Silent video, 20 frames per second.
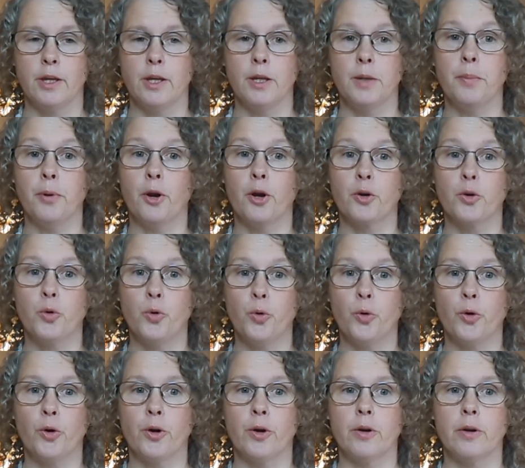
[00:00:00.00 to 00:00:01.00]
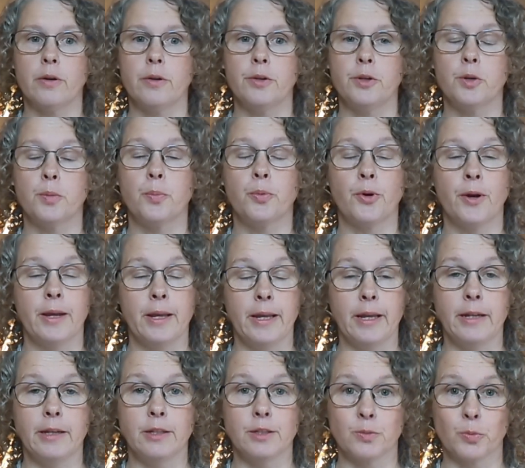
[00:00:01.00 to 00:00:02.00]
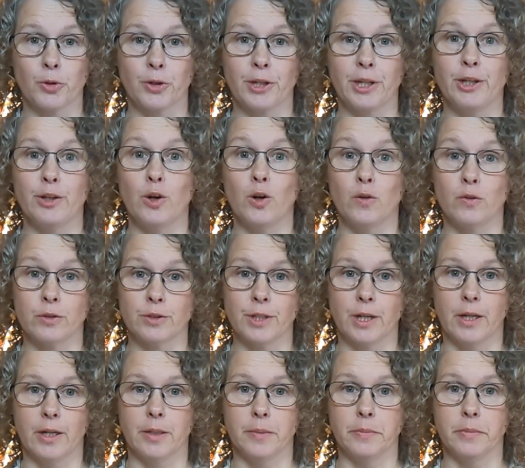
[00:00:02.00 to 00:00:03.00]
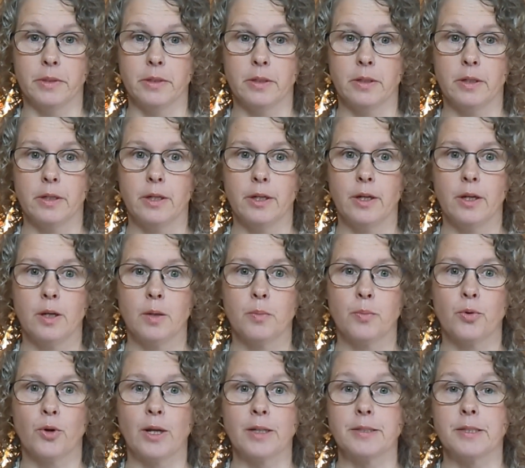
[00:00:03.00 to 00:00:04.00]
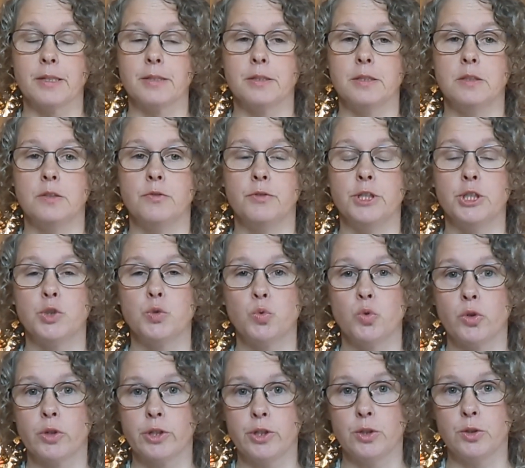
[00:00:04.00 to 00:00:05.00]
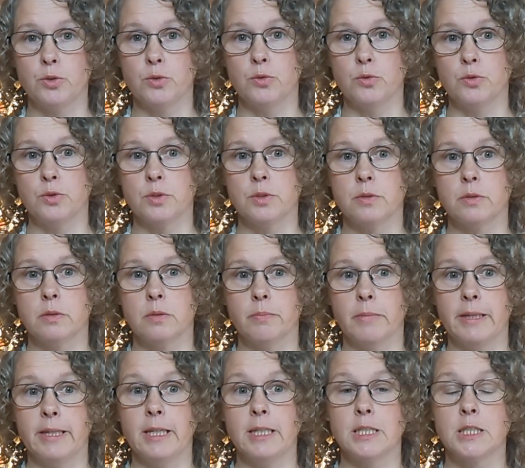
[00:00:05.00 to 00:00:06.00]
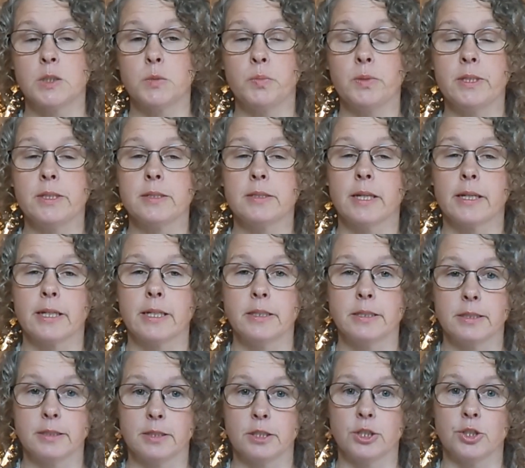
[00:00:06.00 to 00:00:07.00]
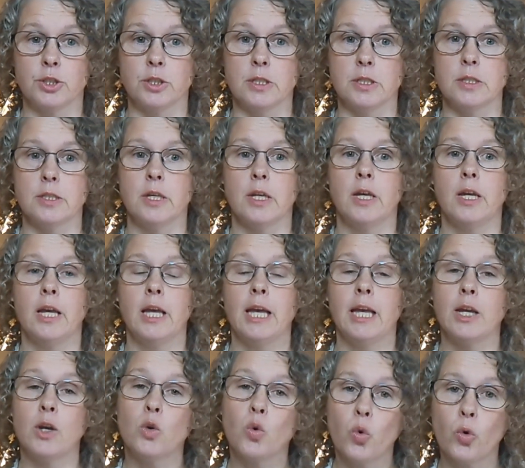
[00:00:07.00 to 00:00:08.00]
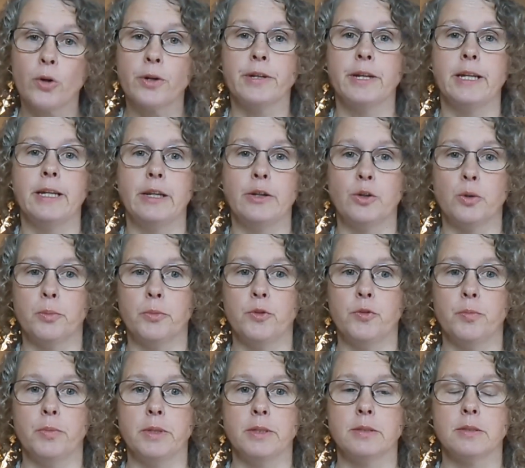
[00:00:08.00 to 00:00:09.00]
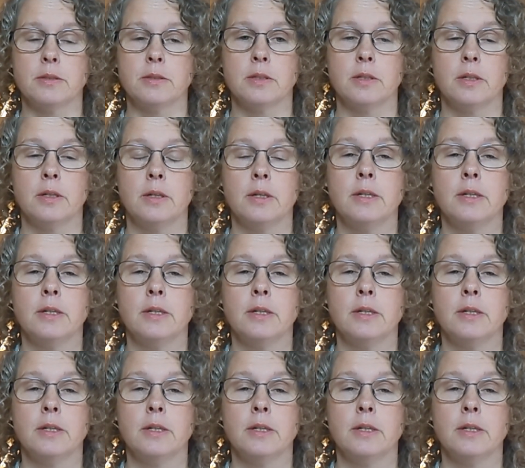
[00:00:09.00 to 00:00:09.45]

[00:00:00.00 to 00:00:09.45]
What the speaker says: In parkour, your brain is working overtime, processing visual cues, making split-second decisions, and coordinating your movements.